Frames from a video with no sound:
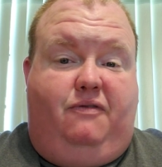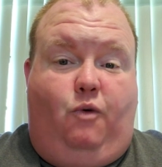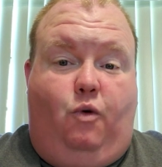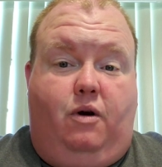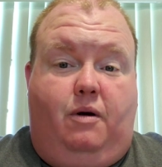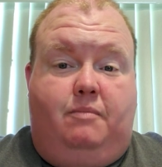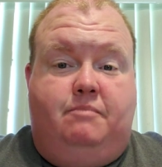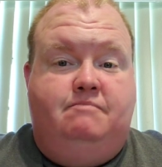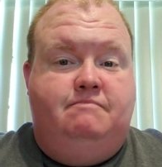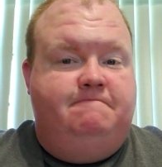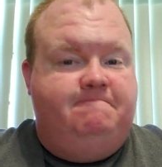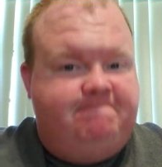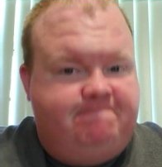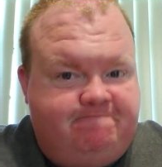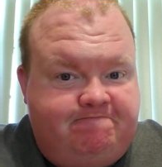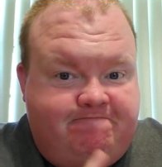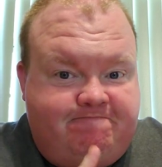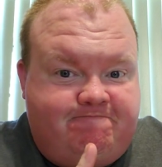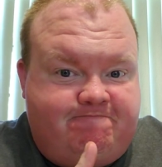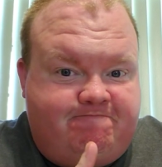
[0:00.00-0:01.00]
form.
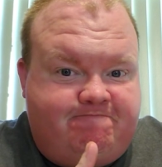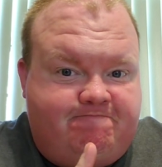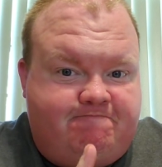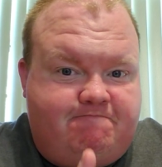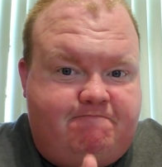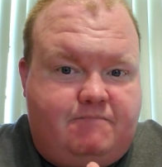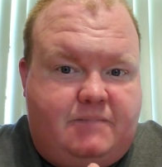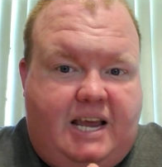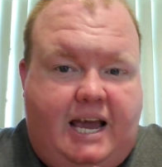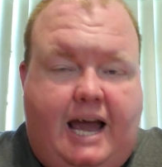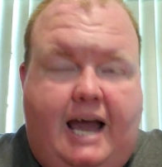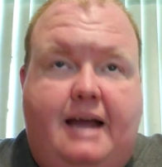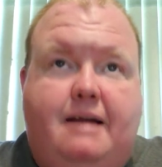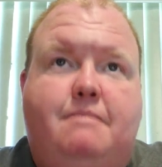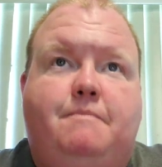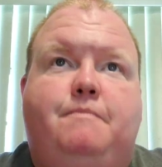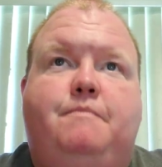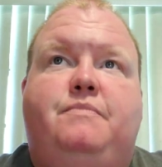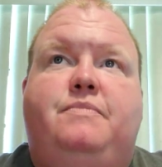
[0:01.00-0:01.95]
Okay?